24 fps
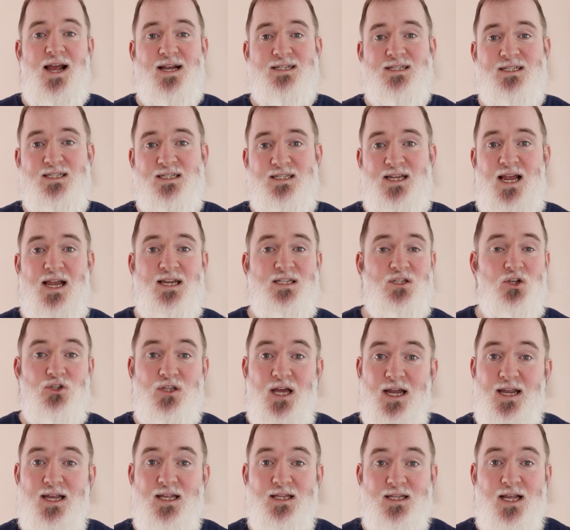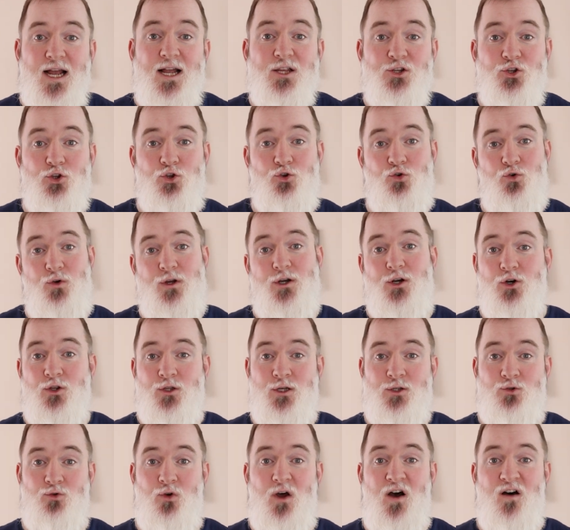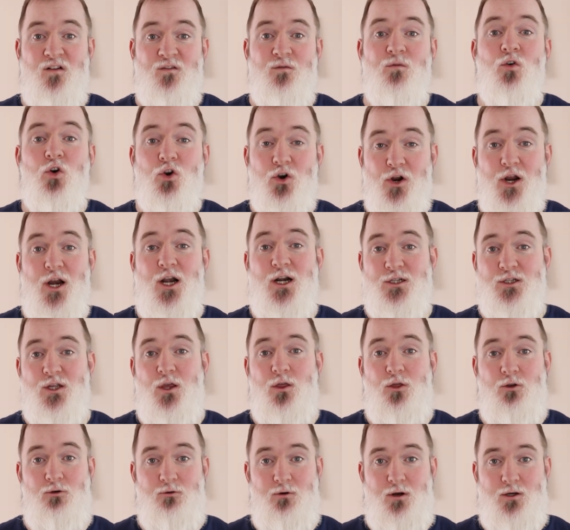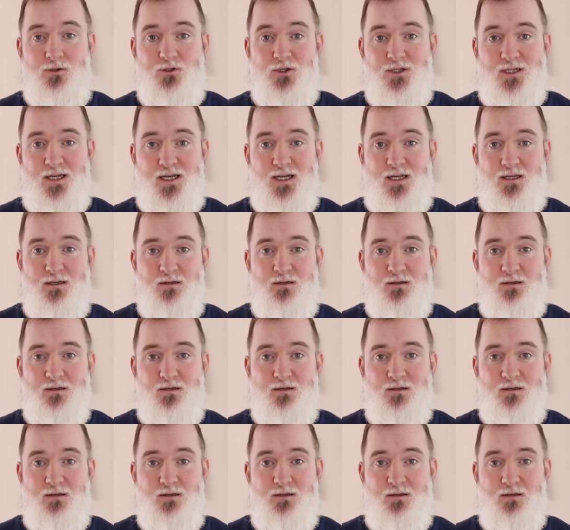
exercise or diet can you do in order to have more energy throughout the day?